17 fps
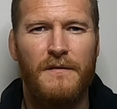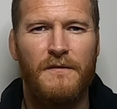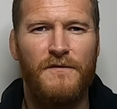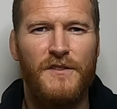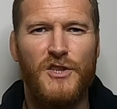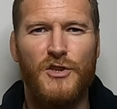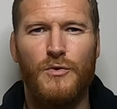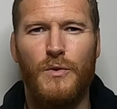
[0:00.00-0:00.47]

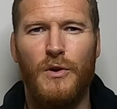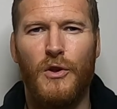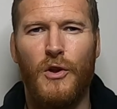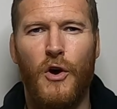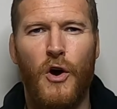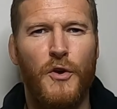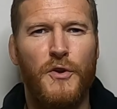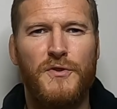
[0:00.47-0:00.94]

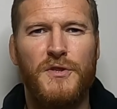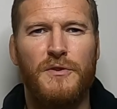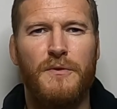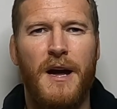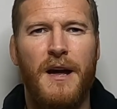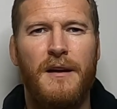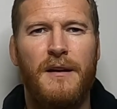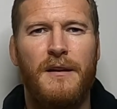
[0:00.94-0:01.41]
visual,
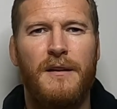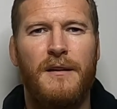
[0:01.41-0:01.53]
auditory,